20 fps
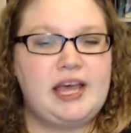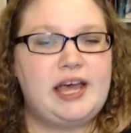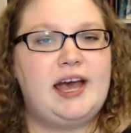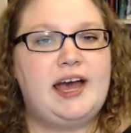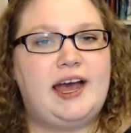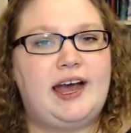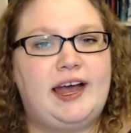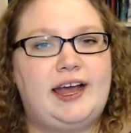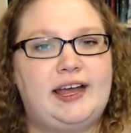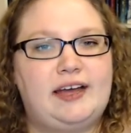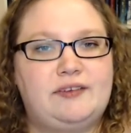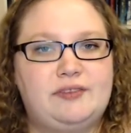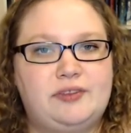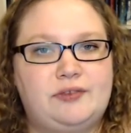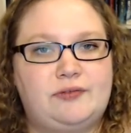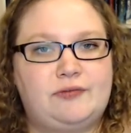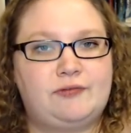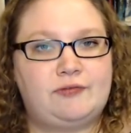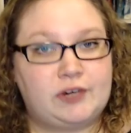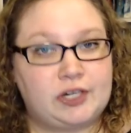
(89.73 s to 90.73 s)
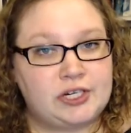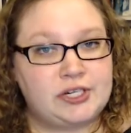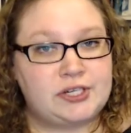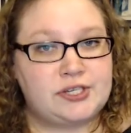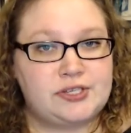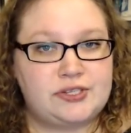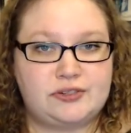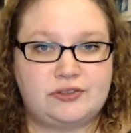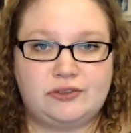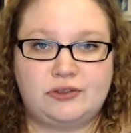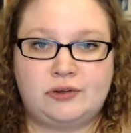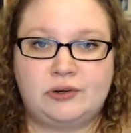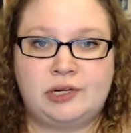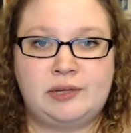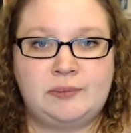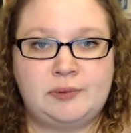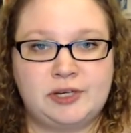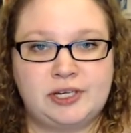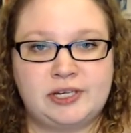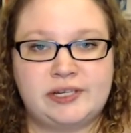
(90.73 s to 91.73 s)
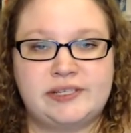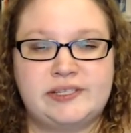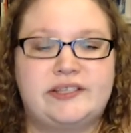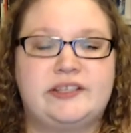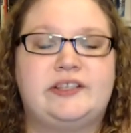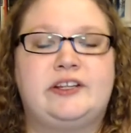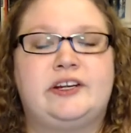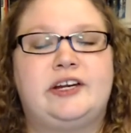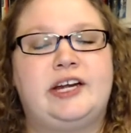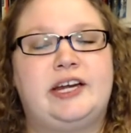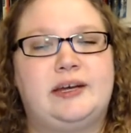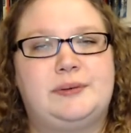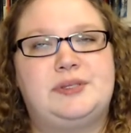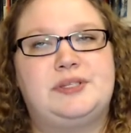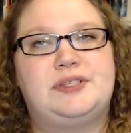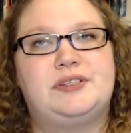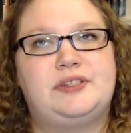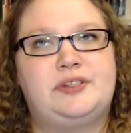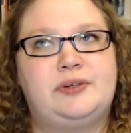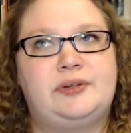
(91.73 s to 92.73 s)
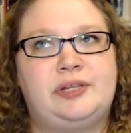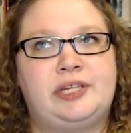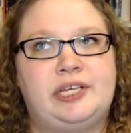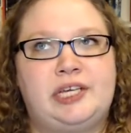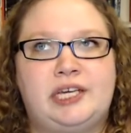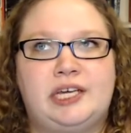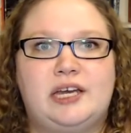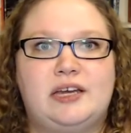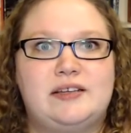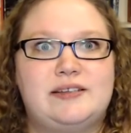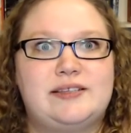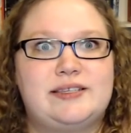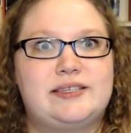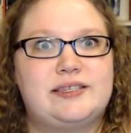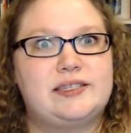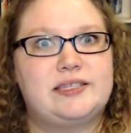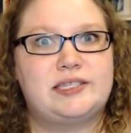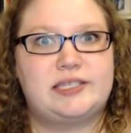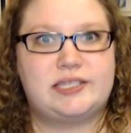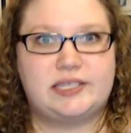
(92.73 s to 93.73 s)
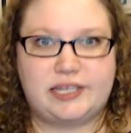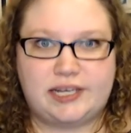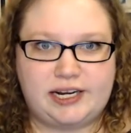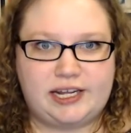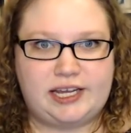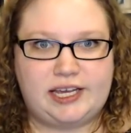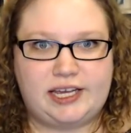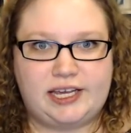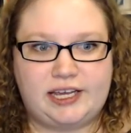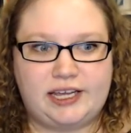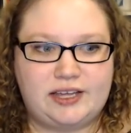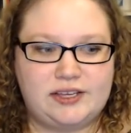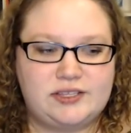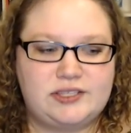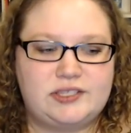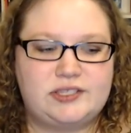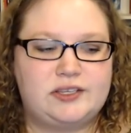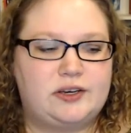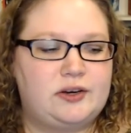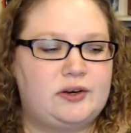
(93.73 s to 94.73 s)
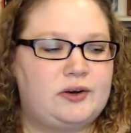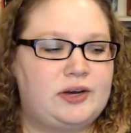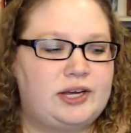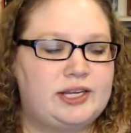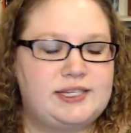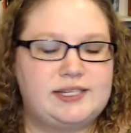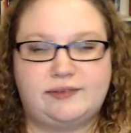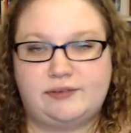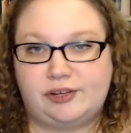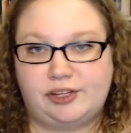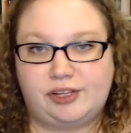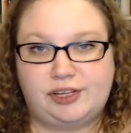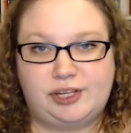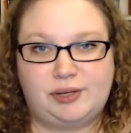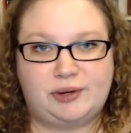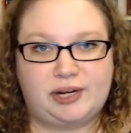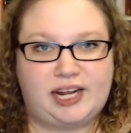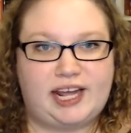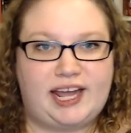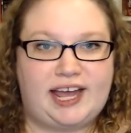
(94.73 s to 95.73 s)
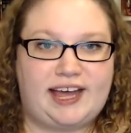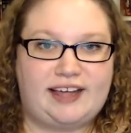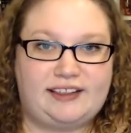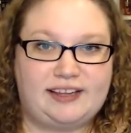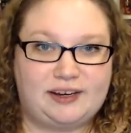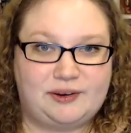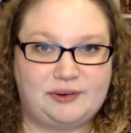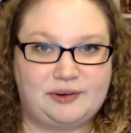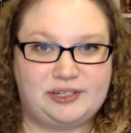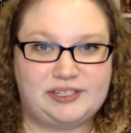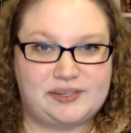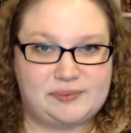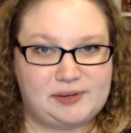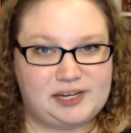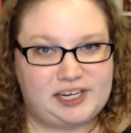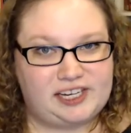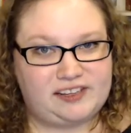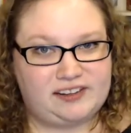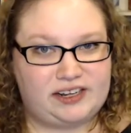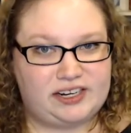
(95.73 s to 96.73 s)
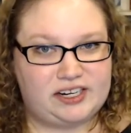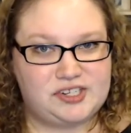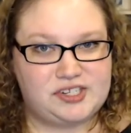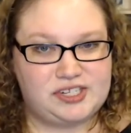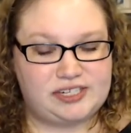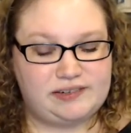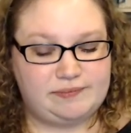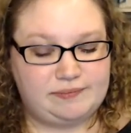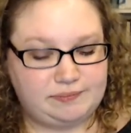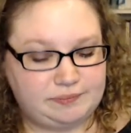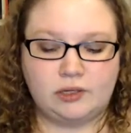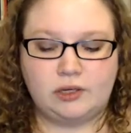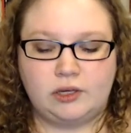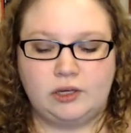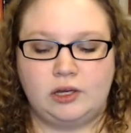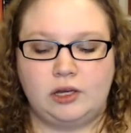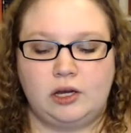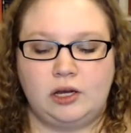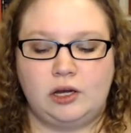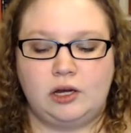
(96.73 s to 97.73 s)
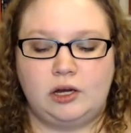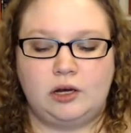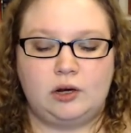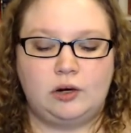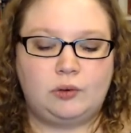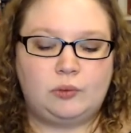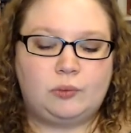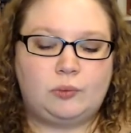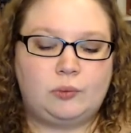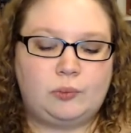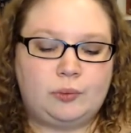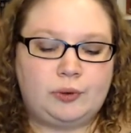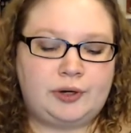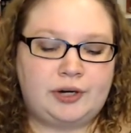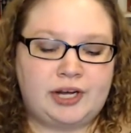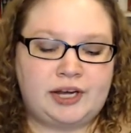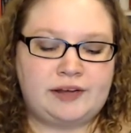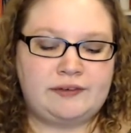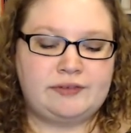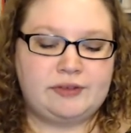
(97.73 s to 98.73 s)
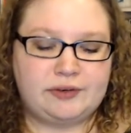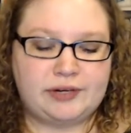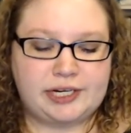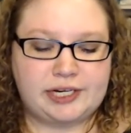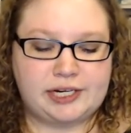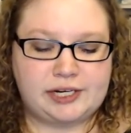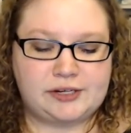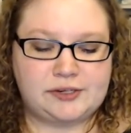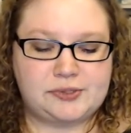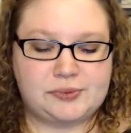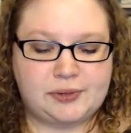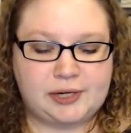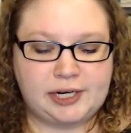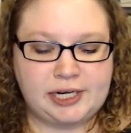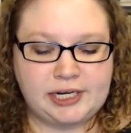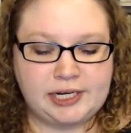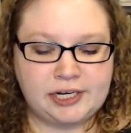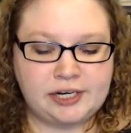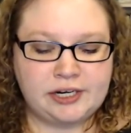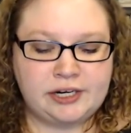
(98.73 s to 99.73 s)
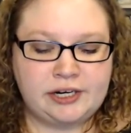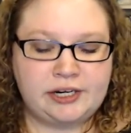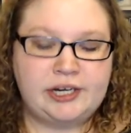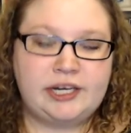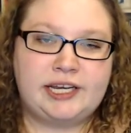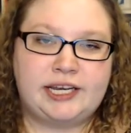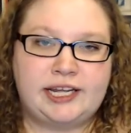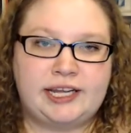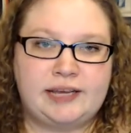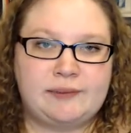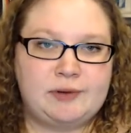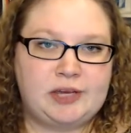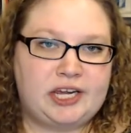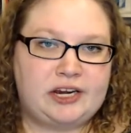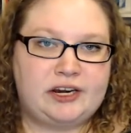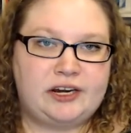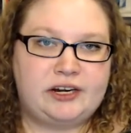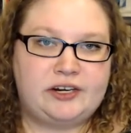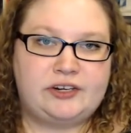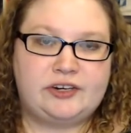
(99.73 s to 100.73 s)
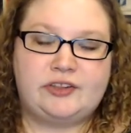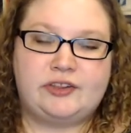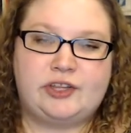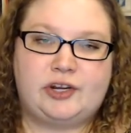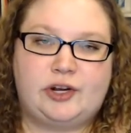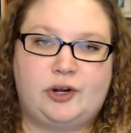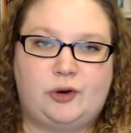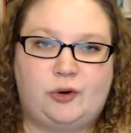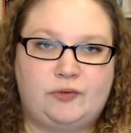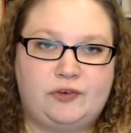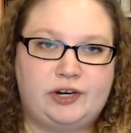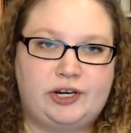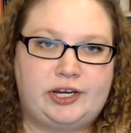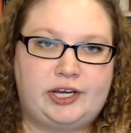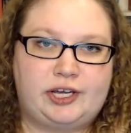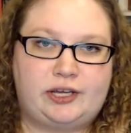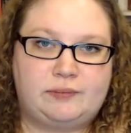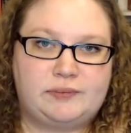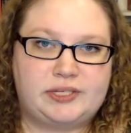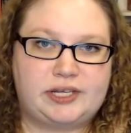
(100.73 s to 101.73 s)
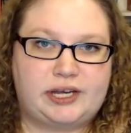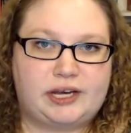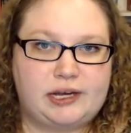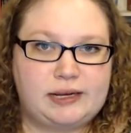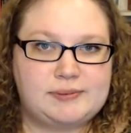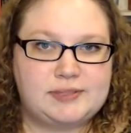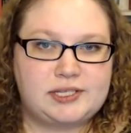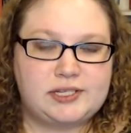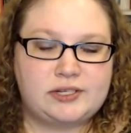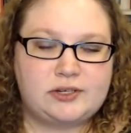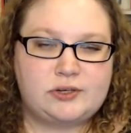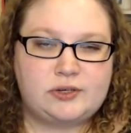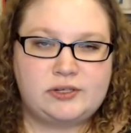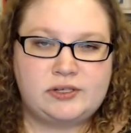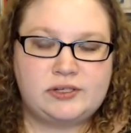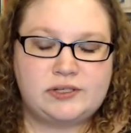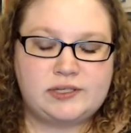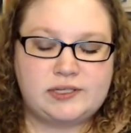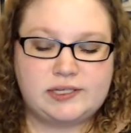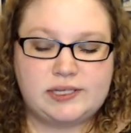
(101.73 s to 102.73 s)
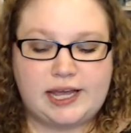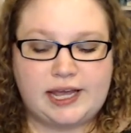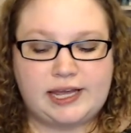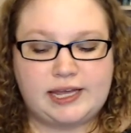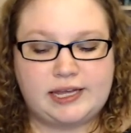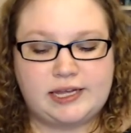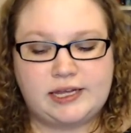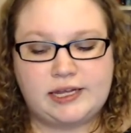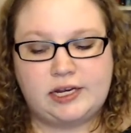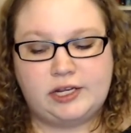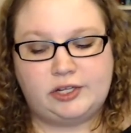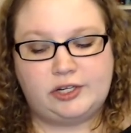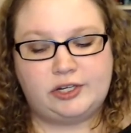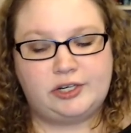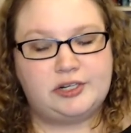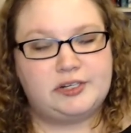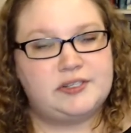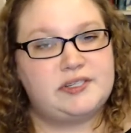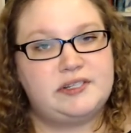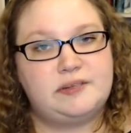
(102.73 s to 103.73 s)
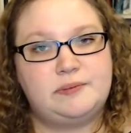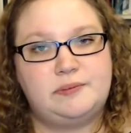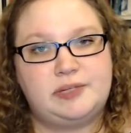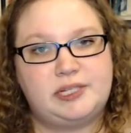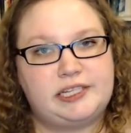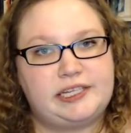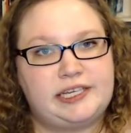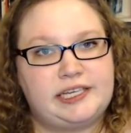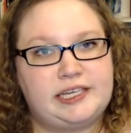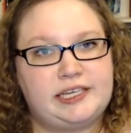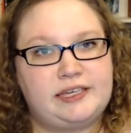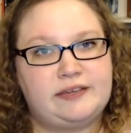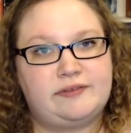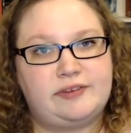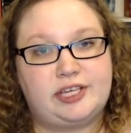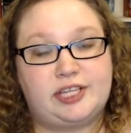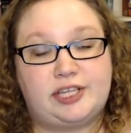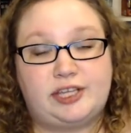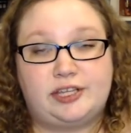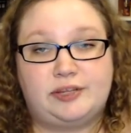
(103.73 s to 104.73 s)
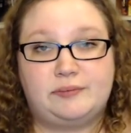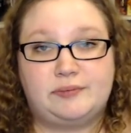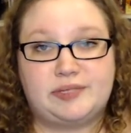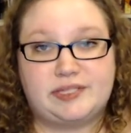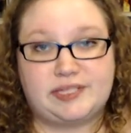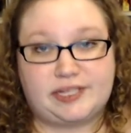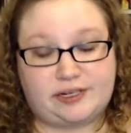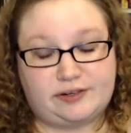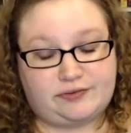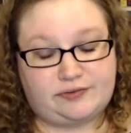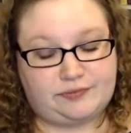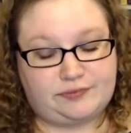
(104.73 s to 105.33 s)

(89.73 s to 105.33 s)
I have the first three books and they're absolutely stunning, so I definitely want to add that one to my collection. Rudolph the Red-Nosed Reindeer, name a character that overcomes obstacles and learns to believe in themselves.